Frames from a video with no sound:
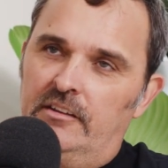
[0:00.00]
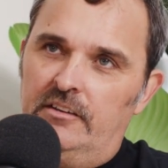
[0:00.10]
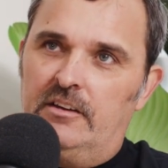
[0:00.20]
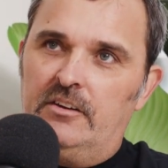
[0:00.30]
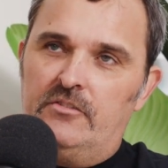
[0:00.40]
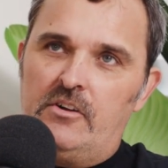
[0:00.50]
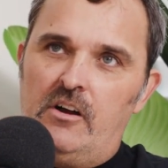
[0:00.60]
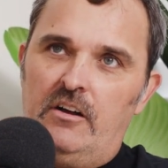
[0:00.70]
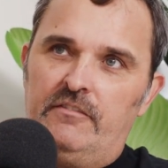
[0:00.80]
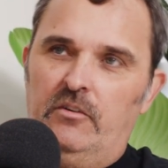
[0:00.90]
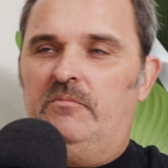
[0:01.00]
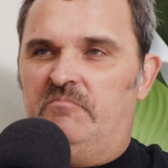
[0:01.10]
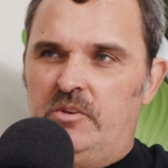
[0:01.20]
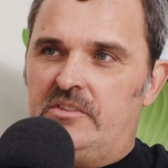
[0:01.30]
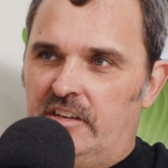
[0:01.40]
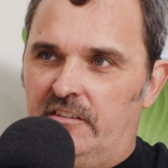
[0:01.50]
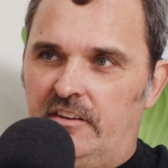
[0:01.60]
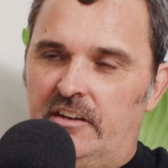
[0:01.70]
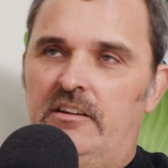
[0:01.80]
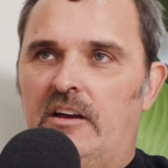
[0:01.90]
you can drive, or
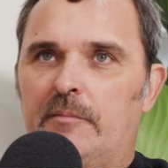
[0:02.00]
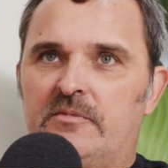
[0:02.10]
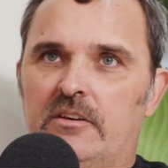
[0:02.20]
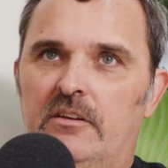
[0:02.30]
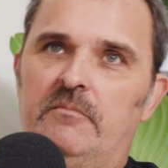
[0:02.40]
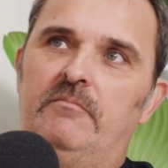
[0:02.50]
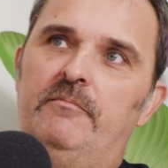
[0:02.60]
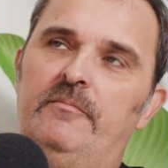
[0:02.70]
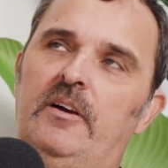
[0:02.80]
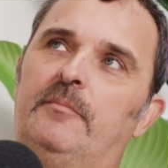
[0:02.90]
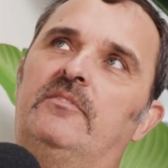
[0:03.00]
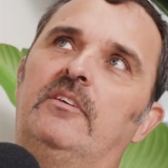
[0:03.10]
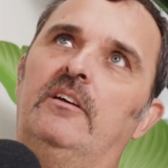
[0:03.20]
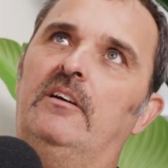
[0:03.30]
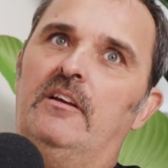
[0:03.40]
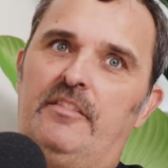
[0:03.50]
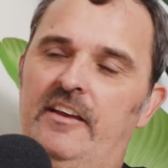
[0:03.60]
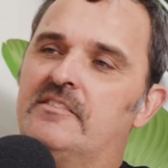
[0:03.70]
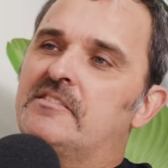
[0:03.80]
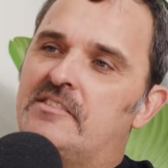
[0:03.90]
UTV, up to
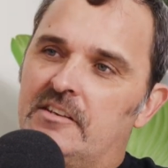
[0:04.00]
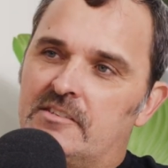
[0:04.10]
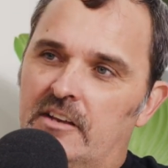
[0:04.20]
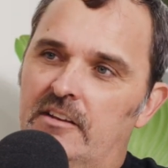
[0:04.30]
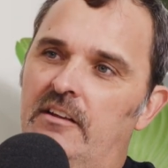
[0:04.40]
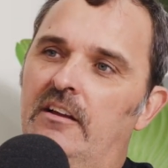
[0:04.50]
1,000cc.